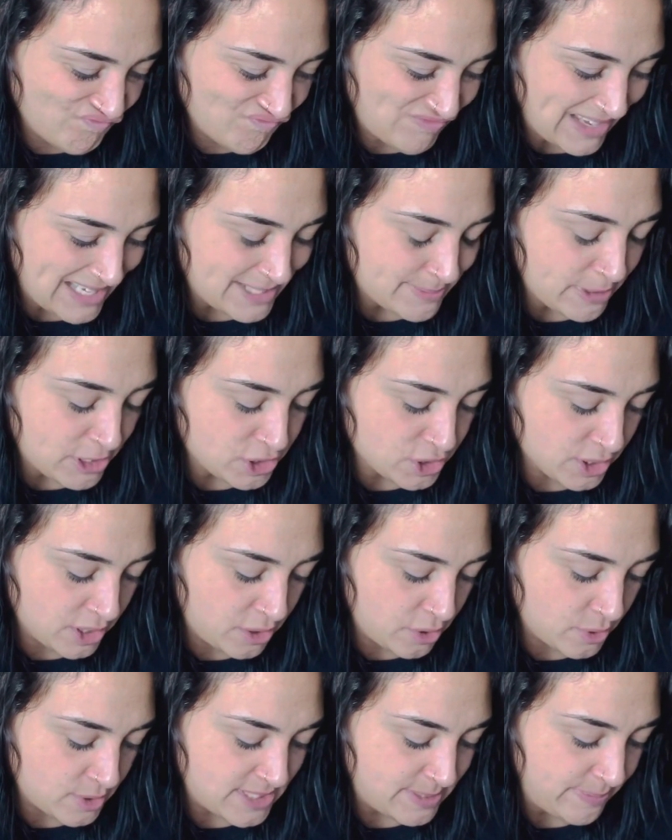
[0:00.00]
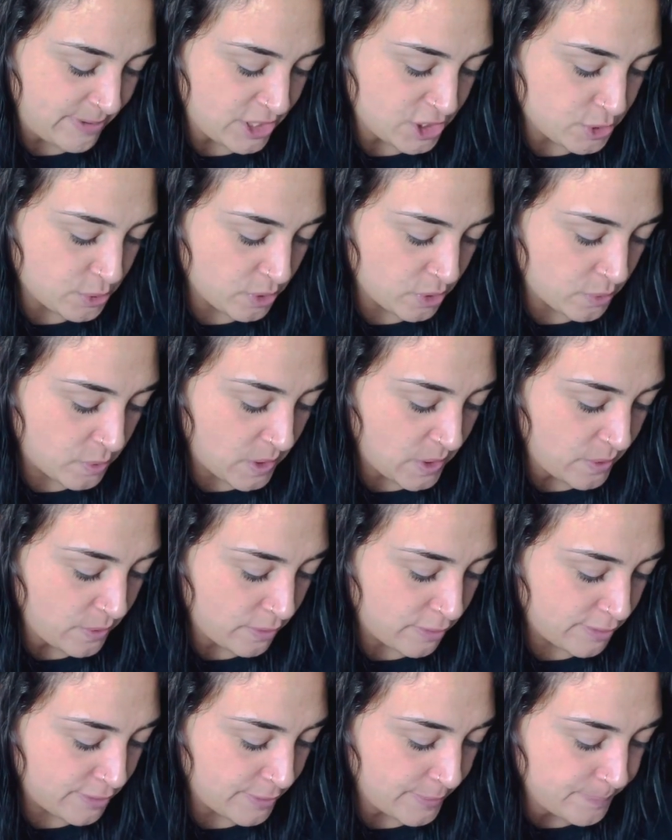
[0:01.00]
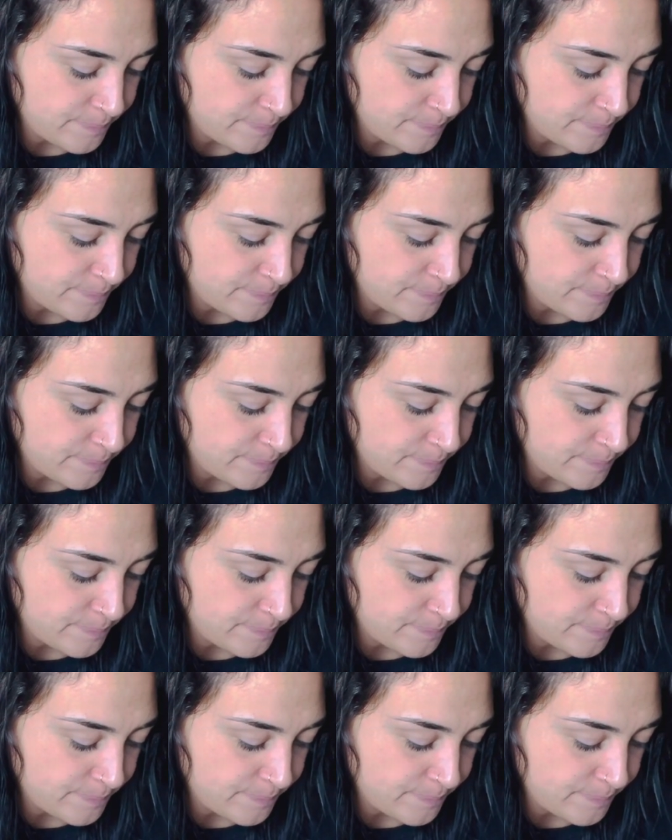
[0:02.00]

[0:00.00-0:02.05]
Especially through spiritual growth.